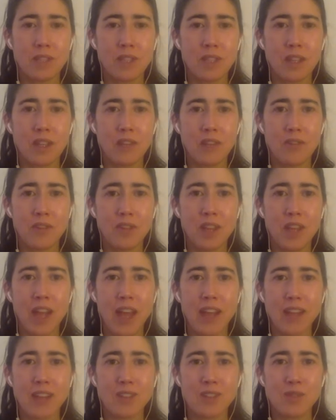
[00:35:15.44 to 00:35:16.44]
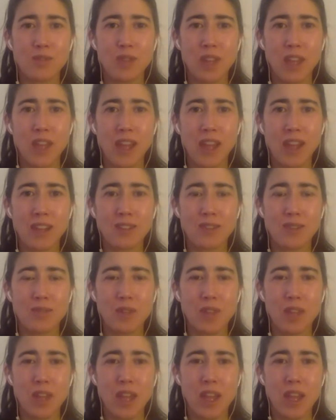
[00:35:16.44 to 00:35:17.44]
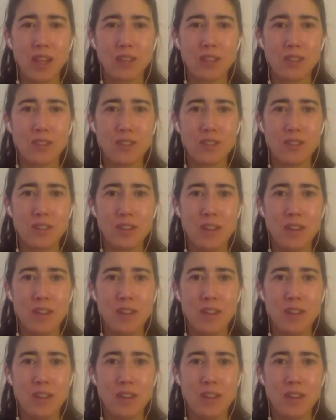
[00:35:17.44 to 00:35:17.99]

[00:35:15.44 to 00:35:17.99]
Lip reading: And relax, relax, relax.